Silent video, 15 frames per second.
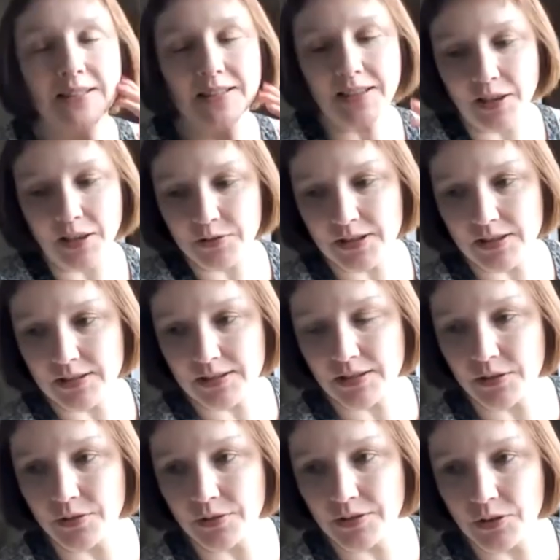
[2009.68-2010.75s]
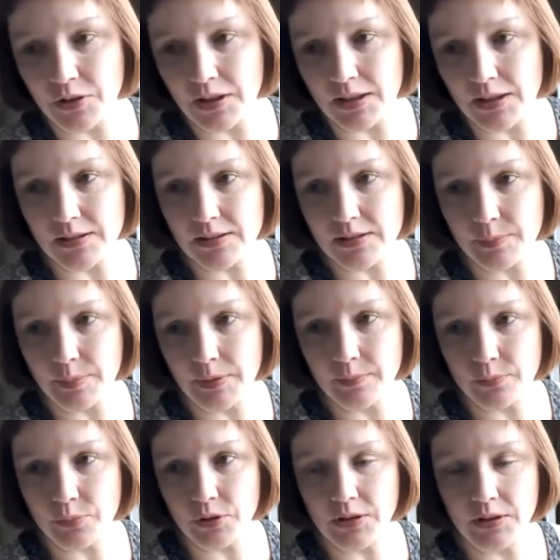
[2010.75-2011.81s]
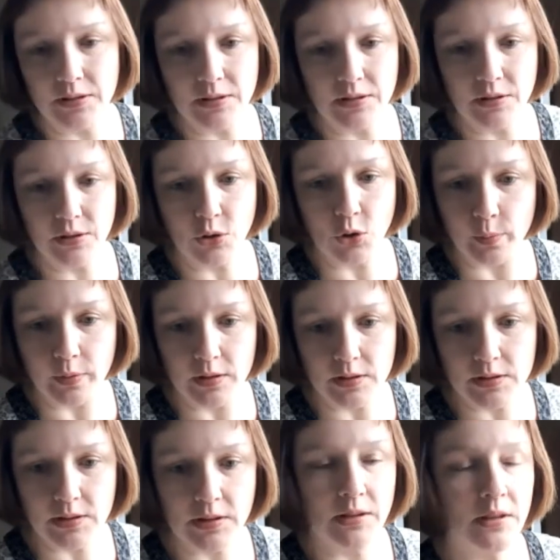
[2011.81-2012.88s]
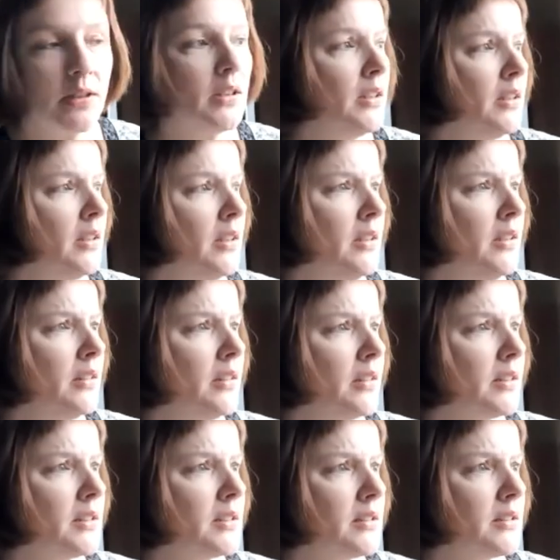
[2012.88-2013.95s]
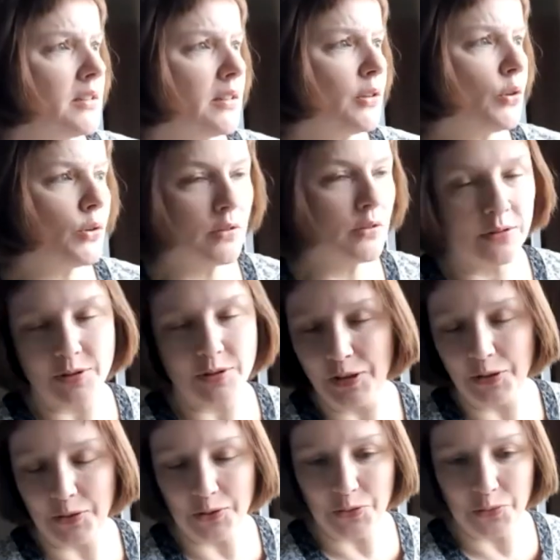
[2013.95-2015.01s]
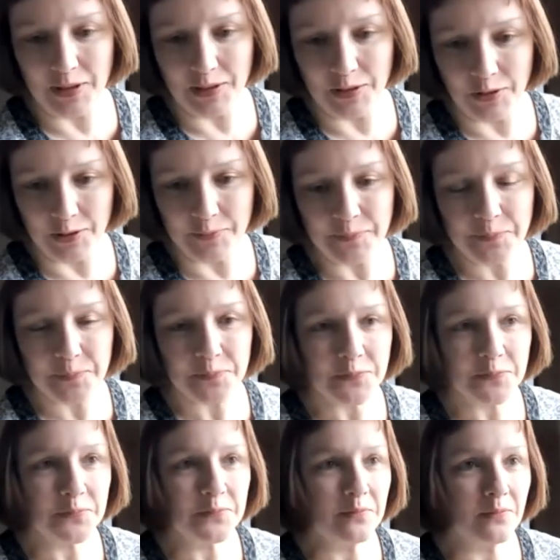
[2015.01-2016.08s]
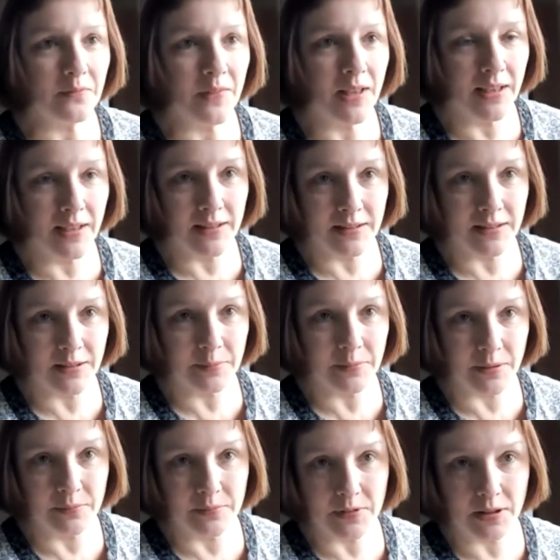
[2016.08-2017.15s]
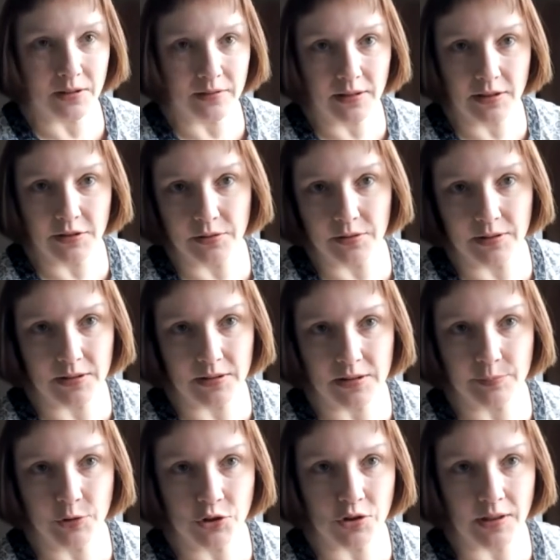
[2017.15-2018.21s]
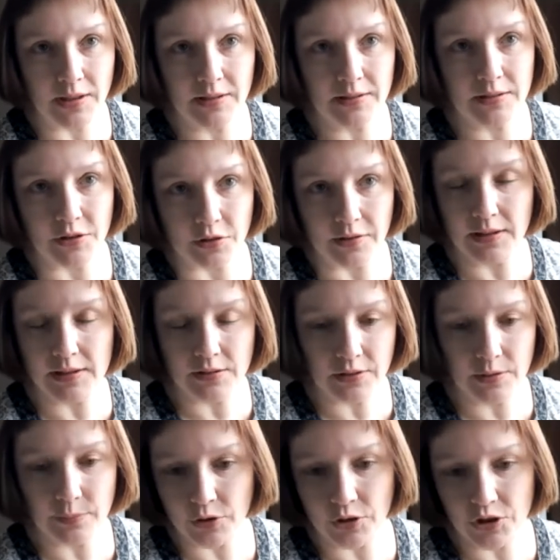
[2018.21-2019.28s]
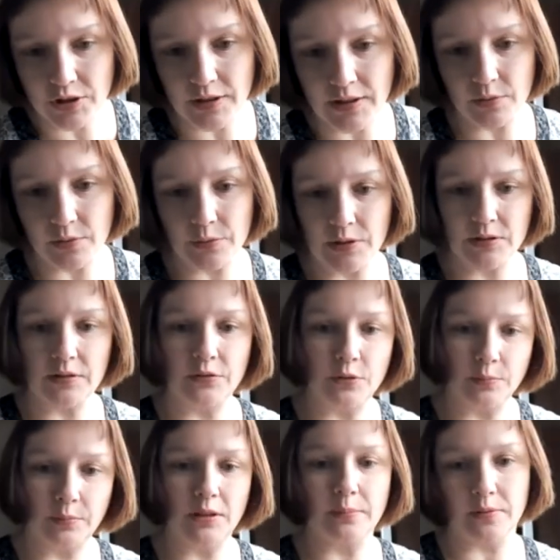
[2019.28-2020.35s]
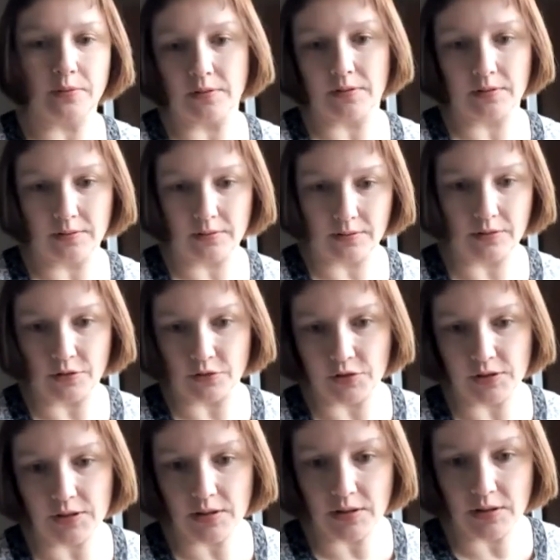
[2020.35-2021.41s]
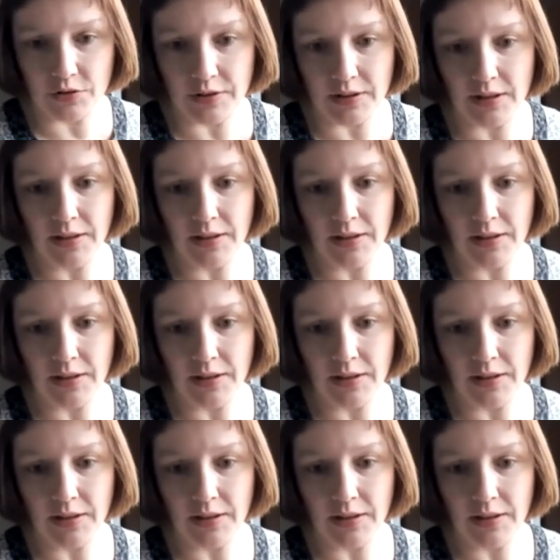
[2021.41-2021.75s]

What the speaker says: council. So Newcastle's been pretty hopeless, honest, all the way along. And I'm currently doing this mutual aid oral history project where we interview people all across the country.